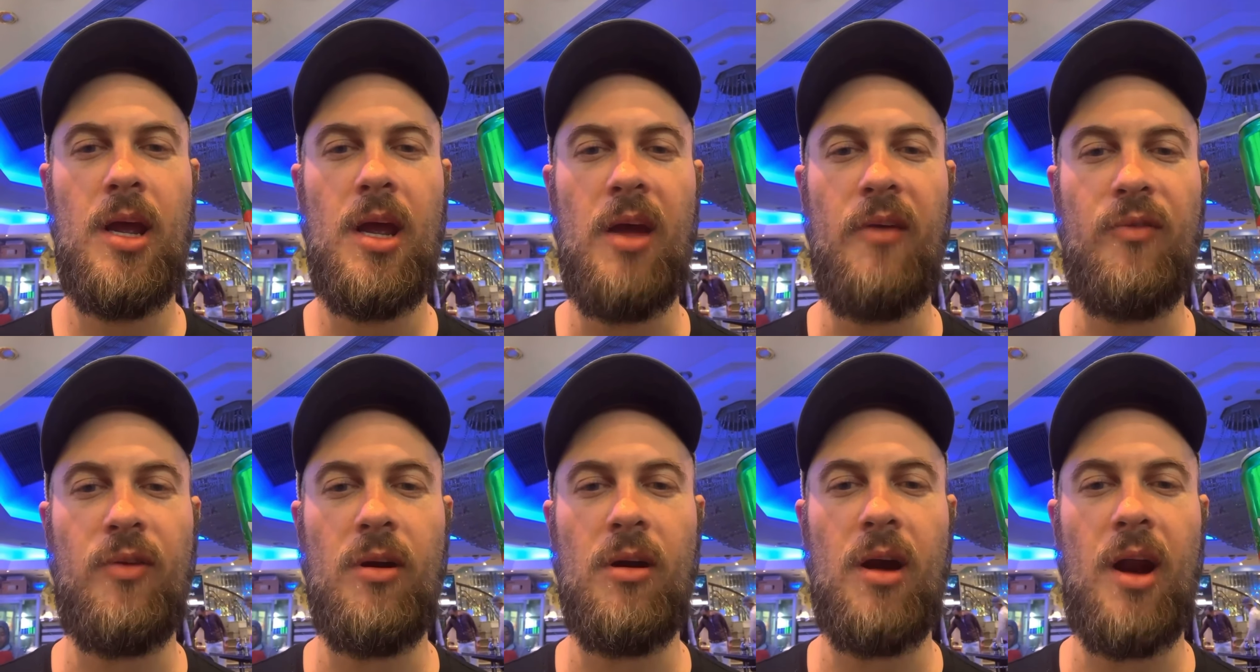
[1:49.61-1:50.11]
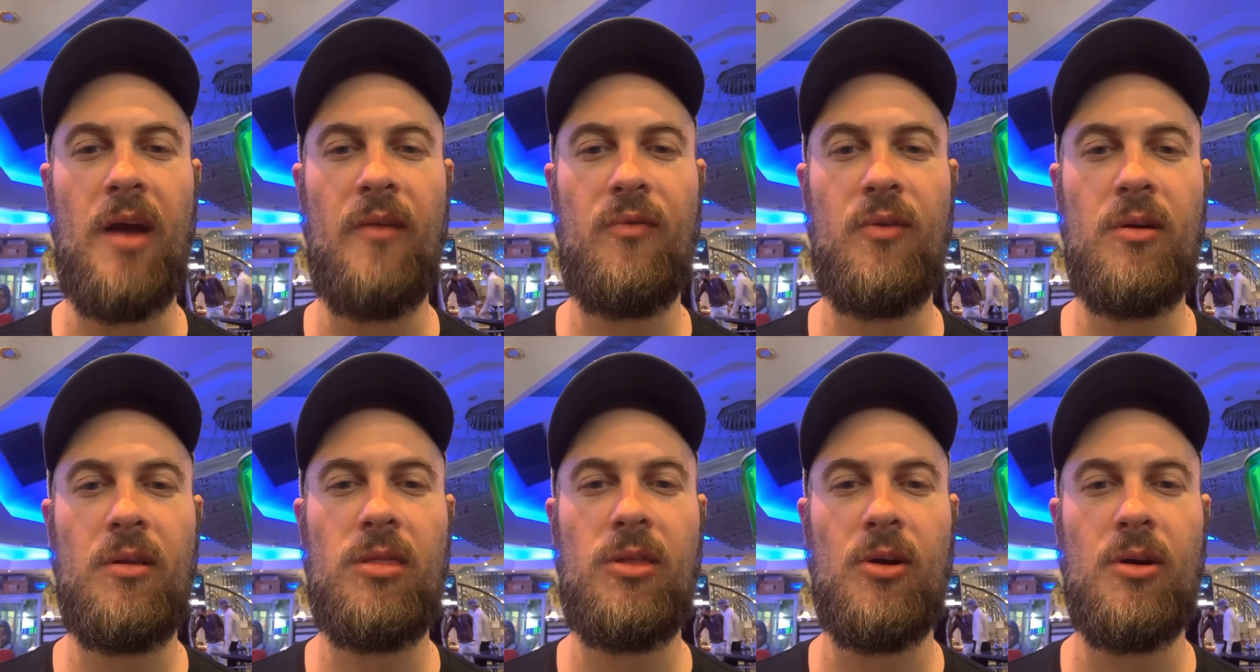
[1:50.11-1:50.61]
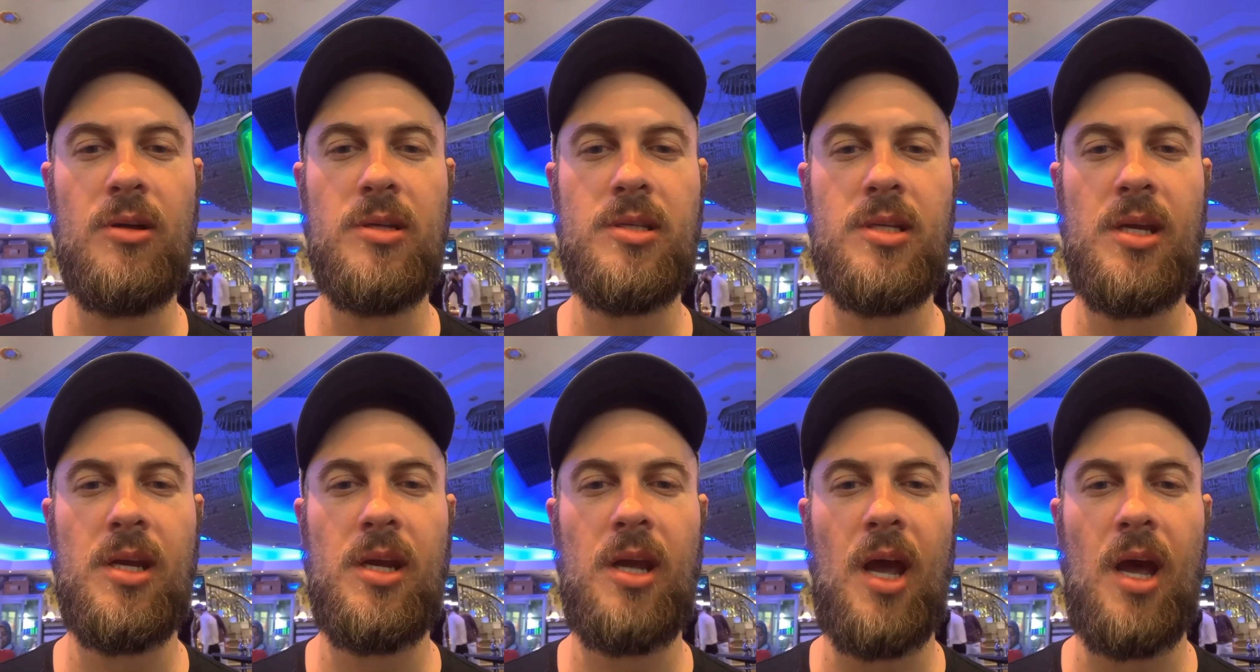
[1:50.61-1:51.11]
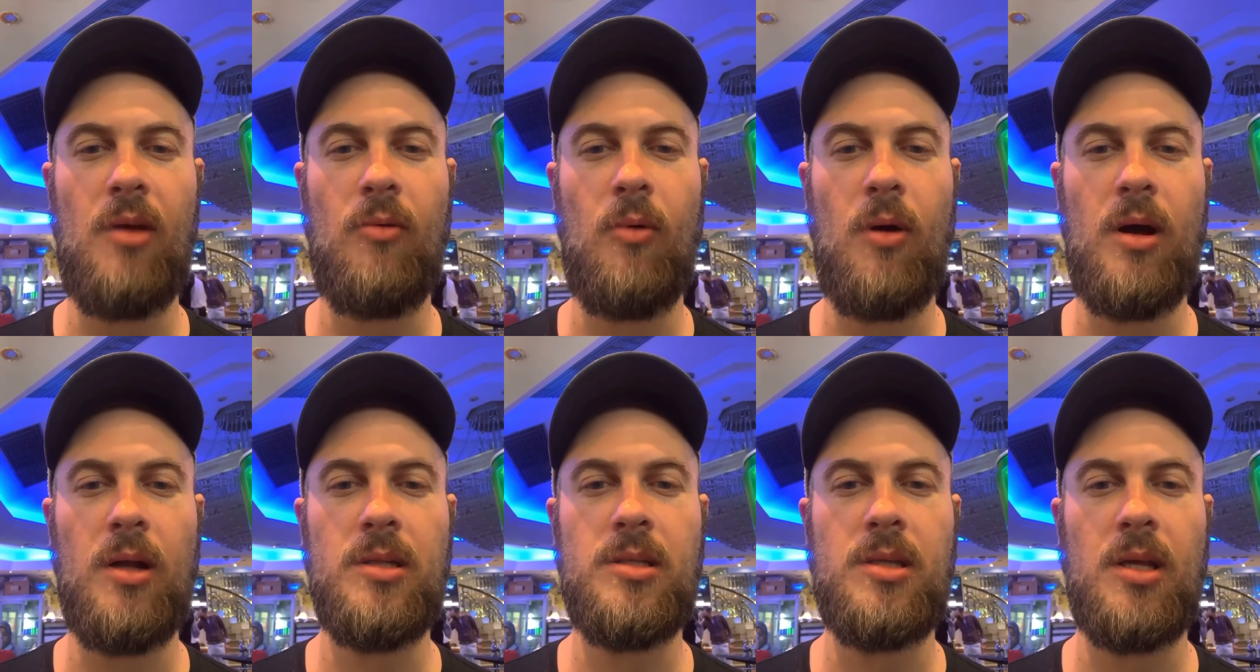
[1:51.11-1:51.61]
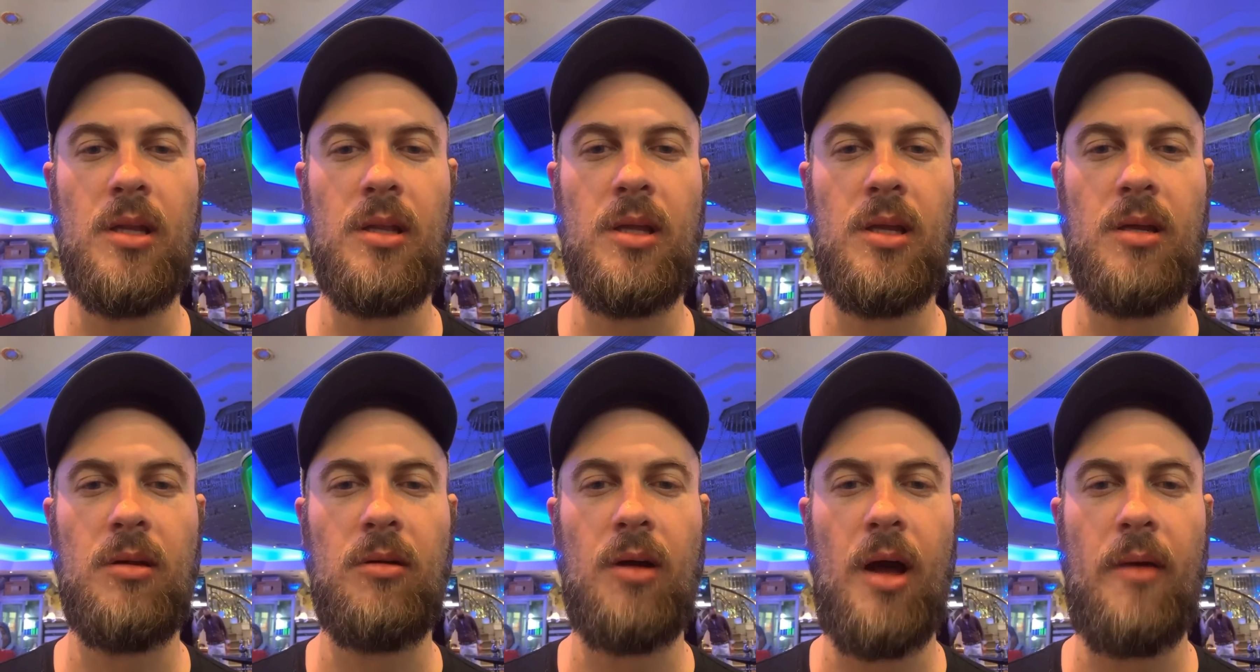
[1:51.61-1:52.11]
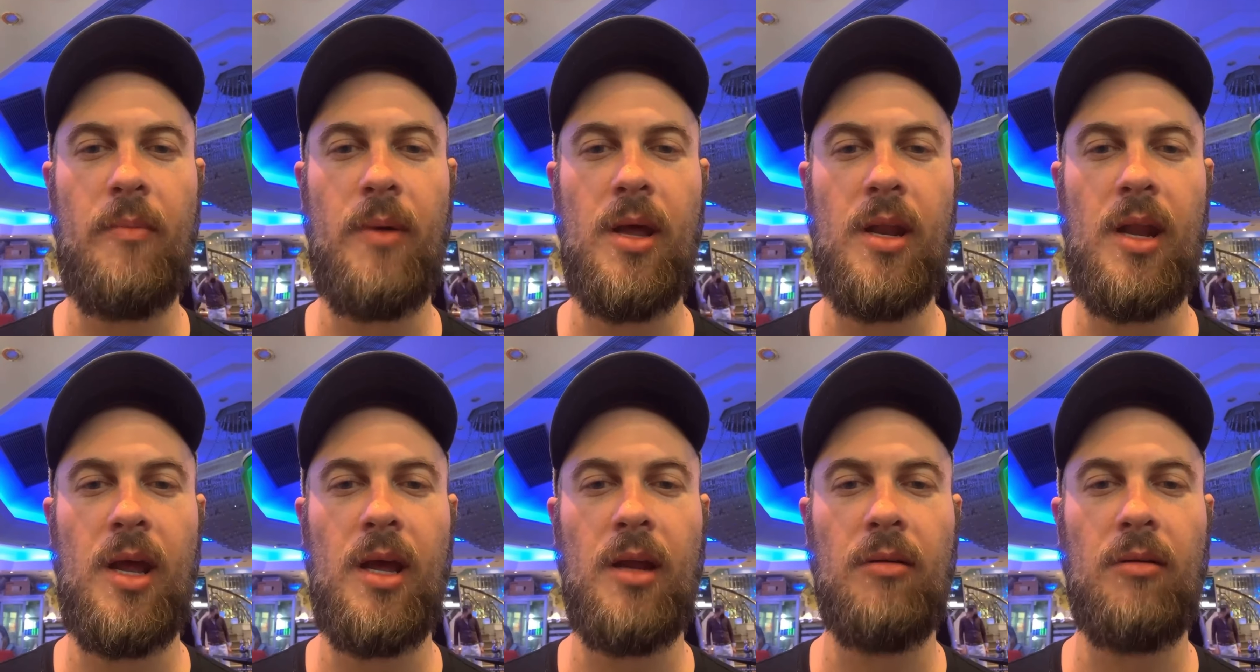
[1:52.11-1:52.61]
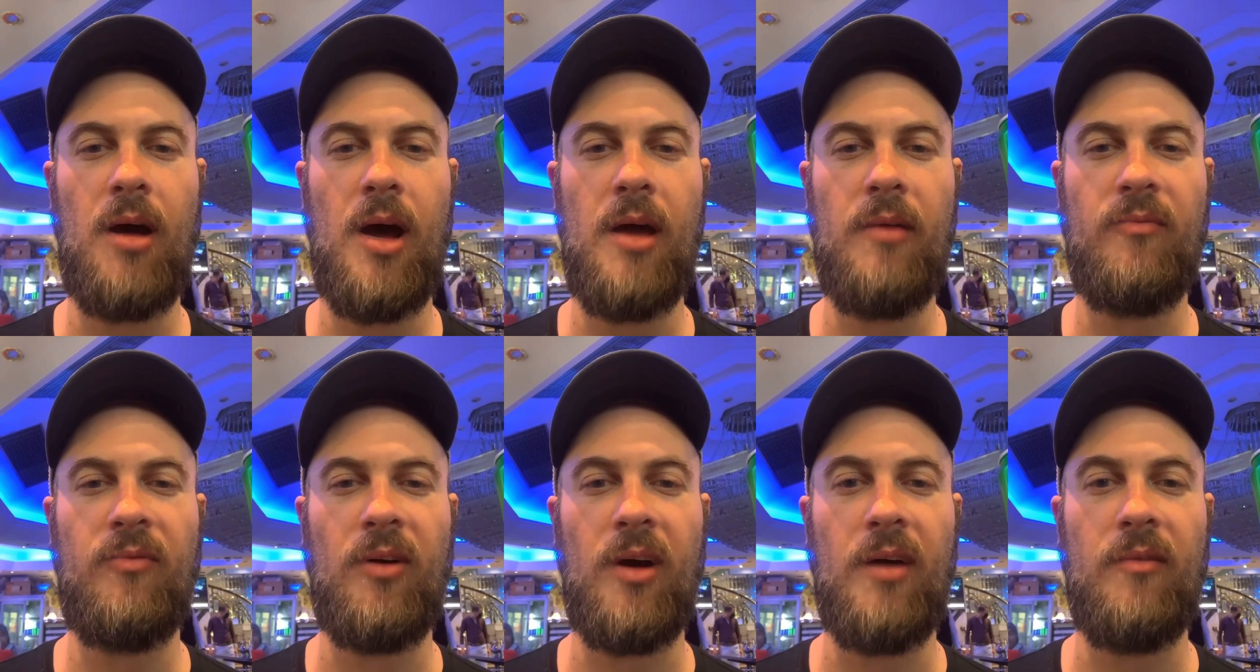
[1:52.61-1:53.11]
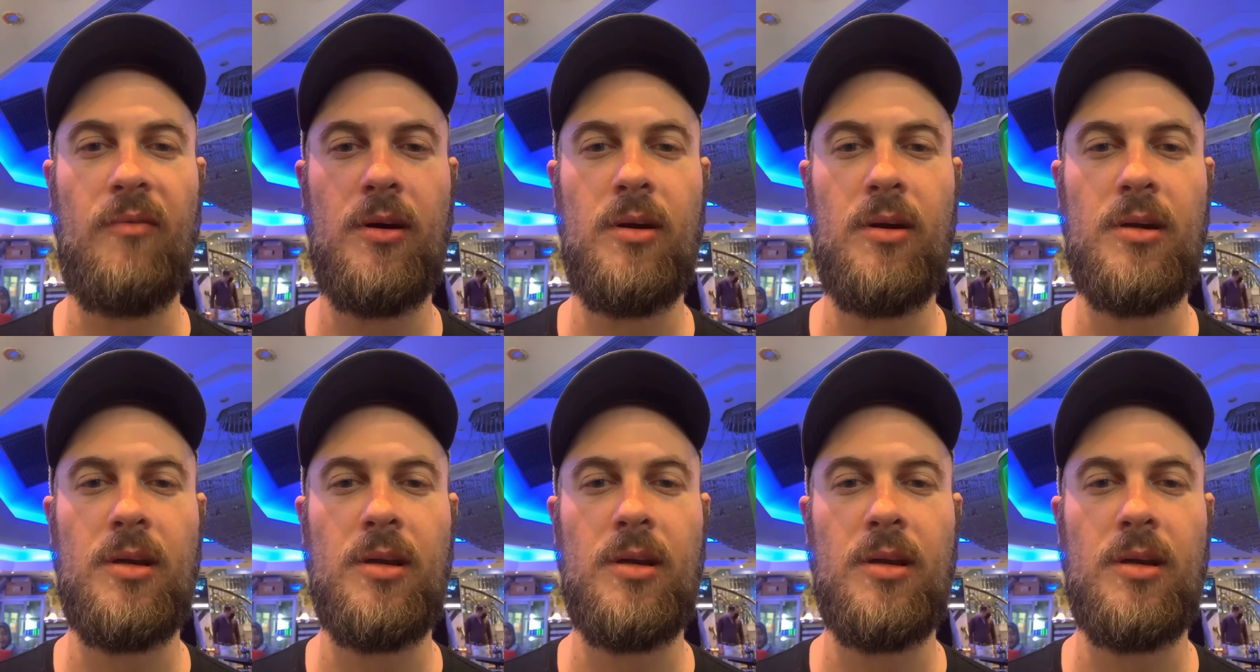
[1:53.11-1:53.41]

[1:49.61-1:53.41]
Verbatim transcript: If you're ever thirsty and want something lemon and lime flavored